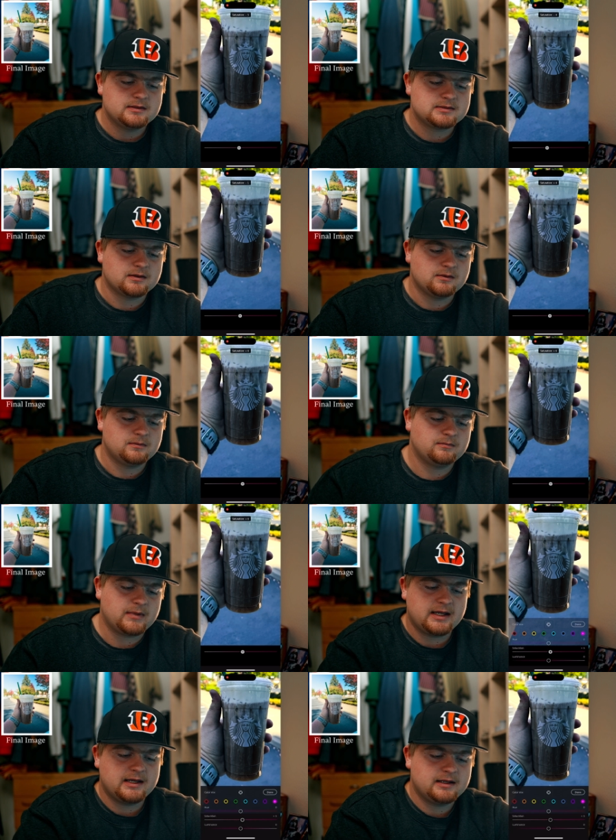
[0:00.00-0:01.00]
So
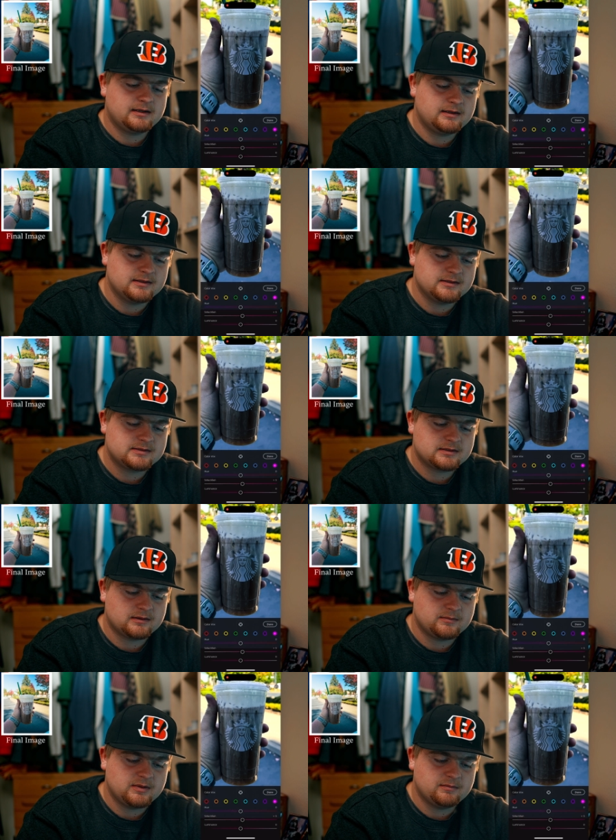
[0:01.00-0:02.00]
my hand is
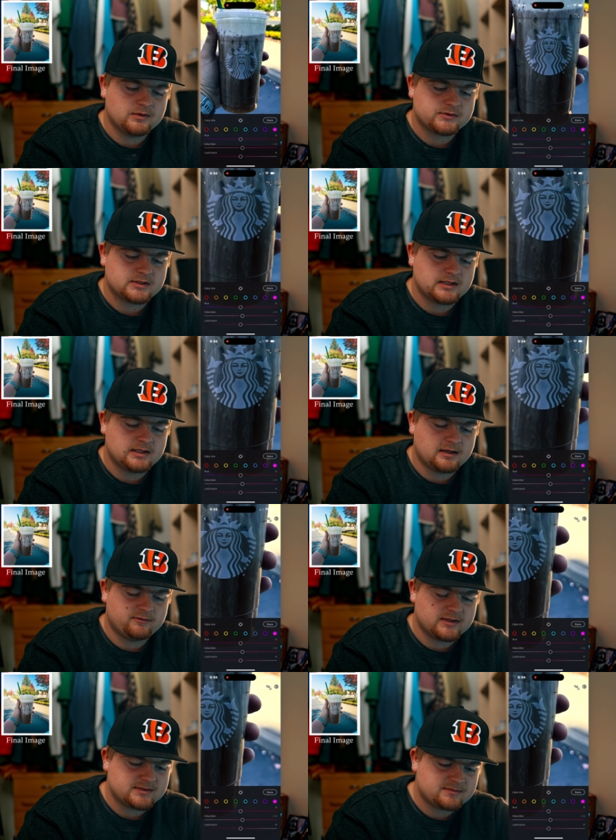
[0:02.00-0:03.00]
going to be mostly
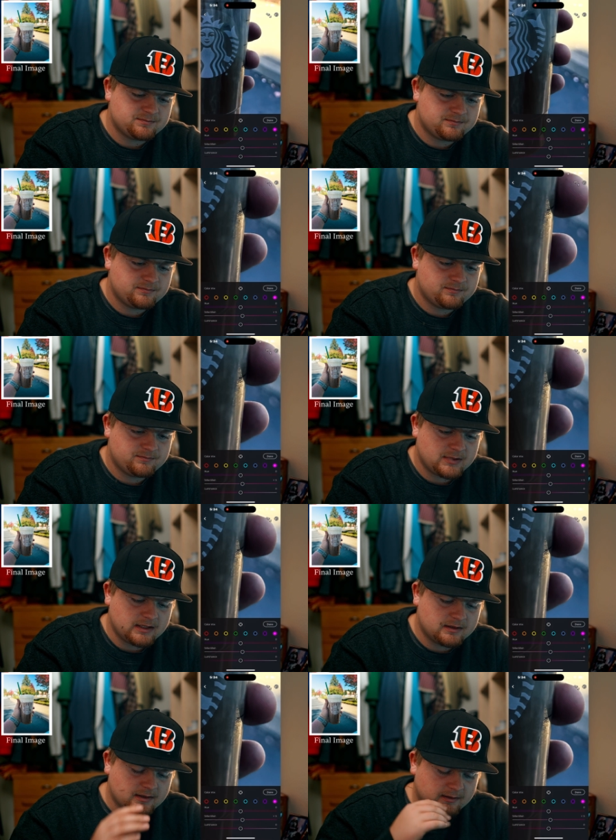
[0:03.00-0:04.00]
of this
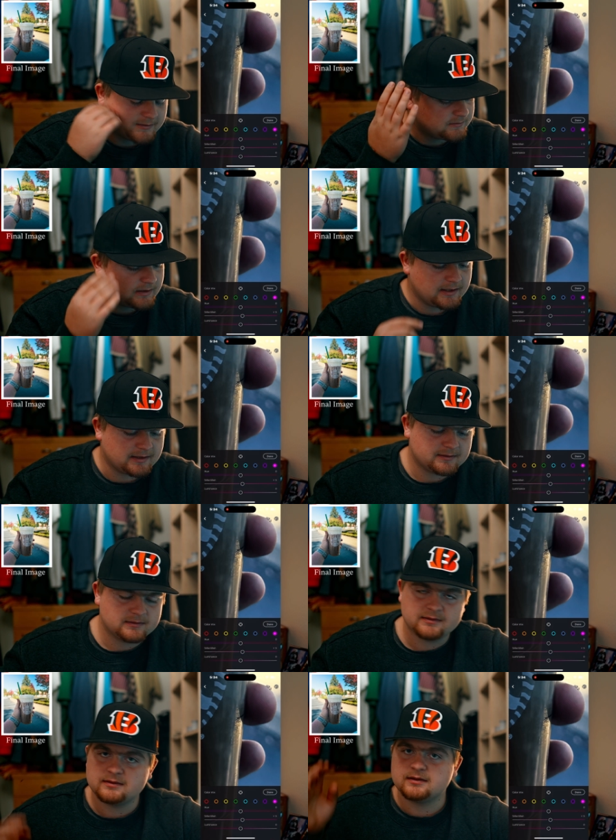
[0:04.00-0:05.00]
pink color. Ah,
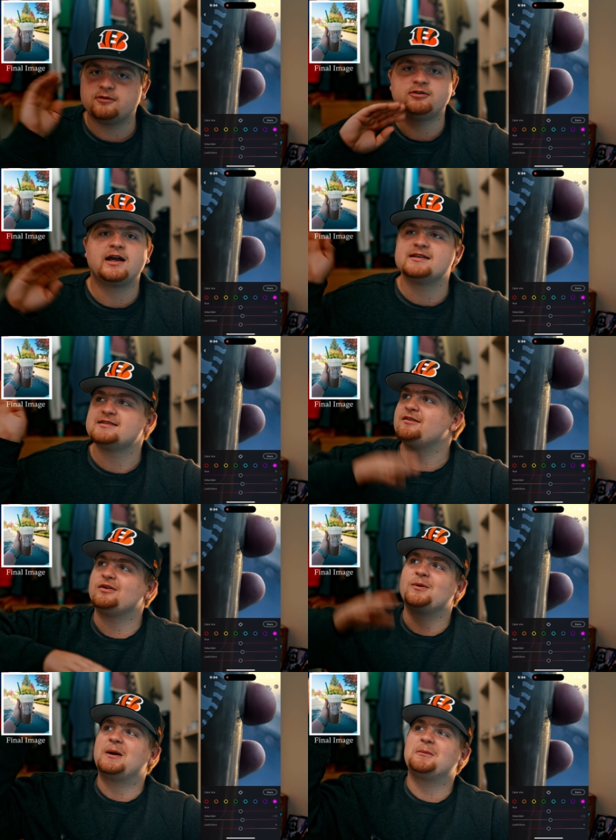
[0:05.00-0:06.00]
there are flies
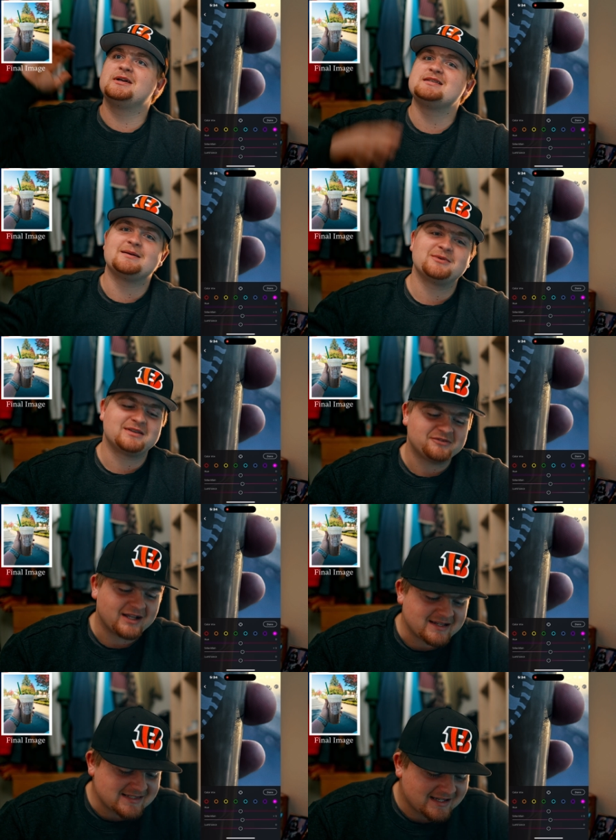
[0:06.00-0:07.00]
everywhere. What is up with the
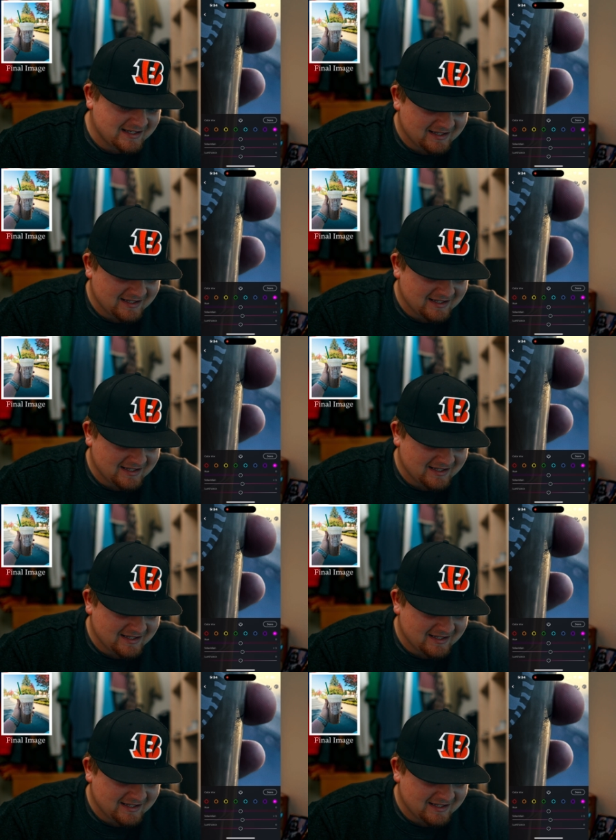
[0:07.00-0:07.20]
flies?